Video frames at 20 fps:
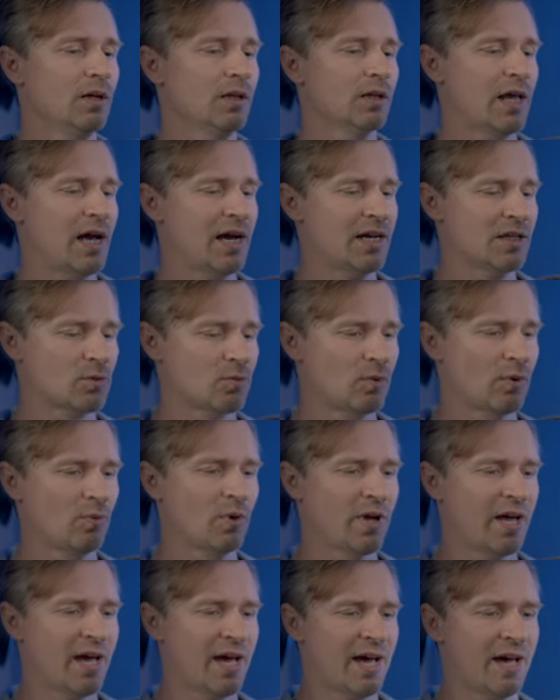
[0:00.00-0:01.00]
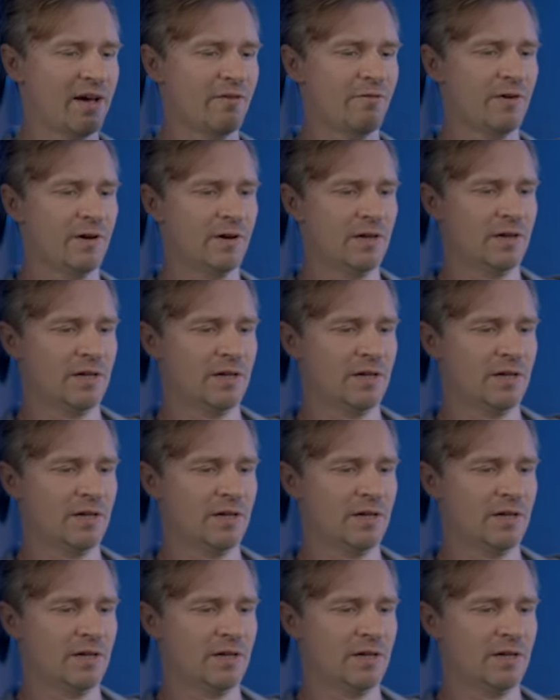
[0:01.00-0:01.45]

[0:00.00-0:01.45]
Last one we have